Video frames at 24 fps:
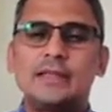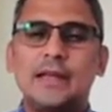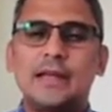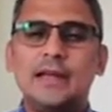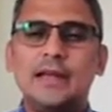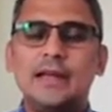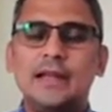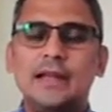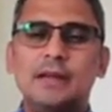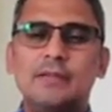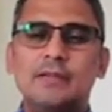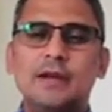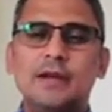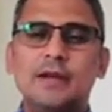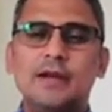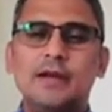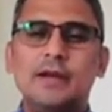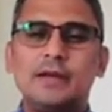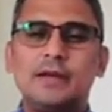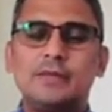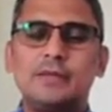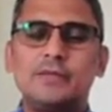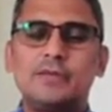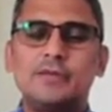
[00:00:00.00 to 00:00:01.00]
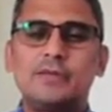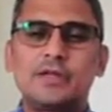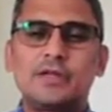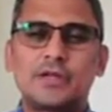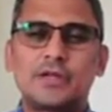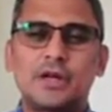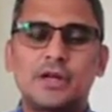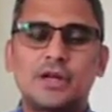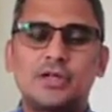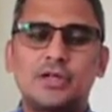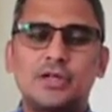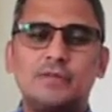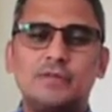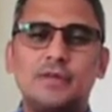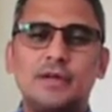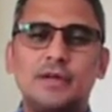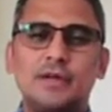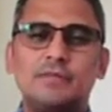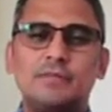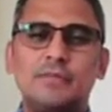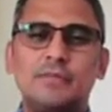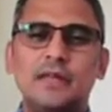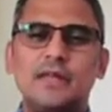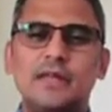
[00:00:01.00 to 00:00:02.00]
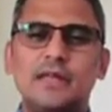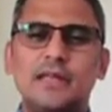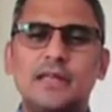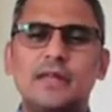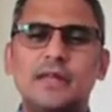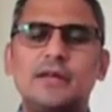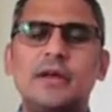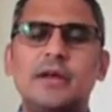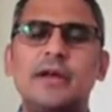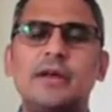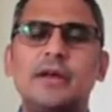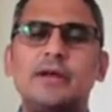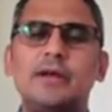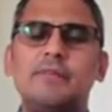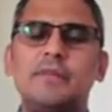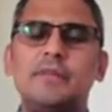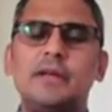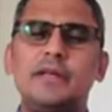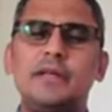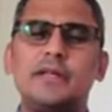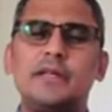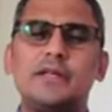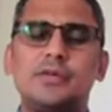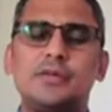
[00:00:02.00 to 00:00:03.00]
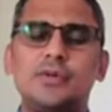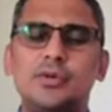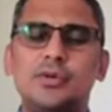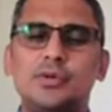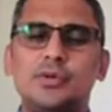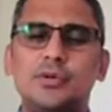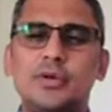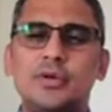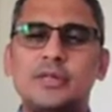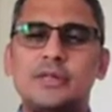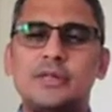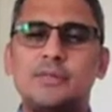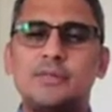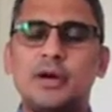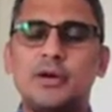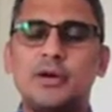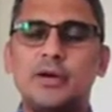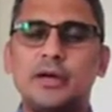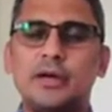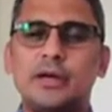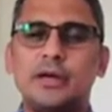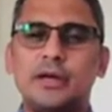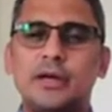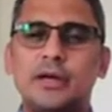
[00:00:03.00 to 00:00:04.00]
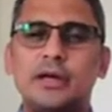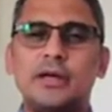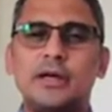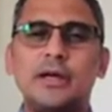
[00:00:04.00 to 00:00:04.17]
The second element in terms of the structure of the company, I think great companies, no two ways about it.